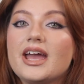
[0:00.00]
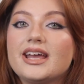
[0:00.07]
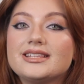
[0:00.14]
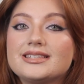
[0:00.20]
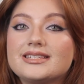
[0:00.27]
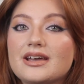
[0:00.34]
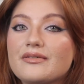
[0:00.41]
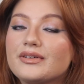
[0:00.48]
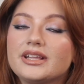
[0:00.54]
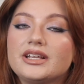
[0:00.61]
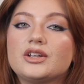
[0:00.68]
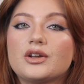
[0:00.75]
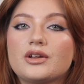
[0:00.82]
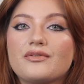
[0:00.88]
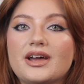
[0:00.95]
It's definitely
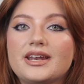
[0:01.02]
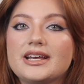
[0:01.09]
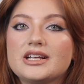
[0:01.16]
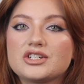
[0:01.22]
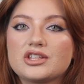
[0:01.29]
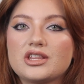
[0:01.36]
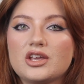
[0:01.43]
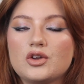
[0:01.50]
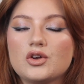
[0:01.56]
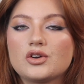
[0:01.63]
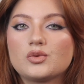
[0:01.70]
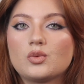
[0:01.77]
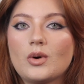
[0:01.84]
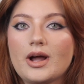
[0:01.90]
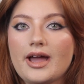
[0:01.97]
not a foundation that you
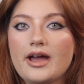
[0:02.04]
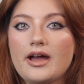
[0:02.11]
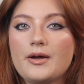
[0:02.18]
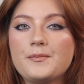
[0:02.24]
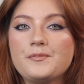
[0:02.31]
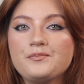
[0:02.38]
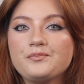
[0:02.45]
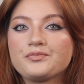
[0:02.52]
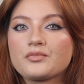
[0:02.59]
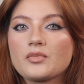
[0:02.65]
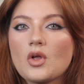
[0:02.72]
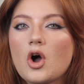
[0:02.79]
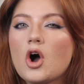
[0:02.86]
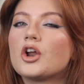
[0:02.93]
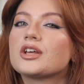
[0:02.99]
could wear
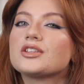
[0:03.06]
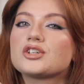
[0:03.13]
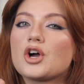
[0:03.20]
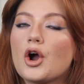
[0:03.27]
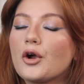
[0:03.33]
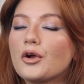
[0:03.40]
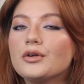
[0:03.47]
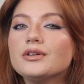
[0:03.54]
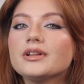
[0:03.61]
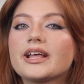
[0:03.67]
on its own.